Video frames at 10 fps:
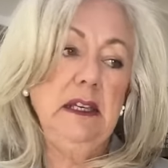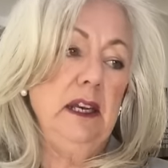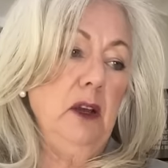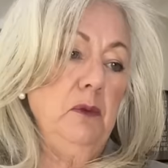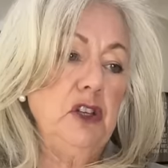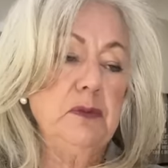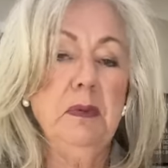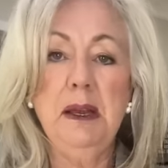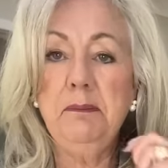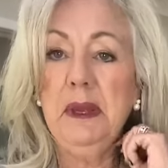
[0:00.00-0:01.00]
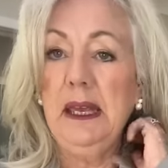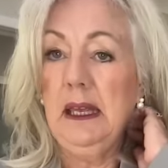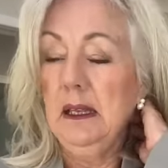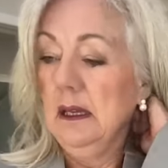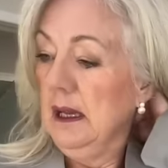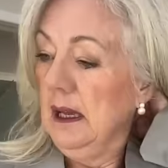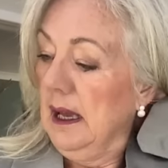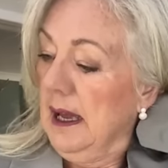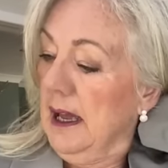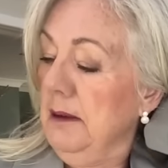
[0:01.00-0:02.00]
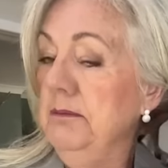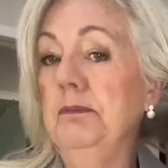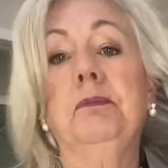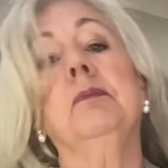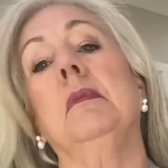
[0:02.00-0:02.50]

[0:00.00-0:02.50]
you know, which might be um,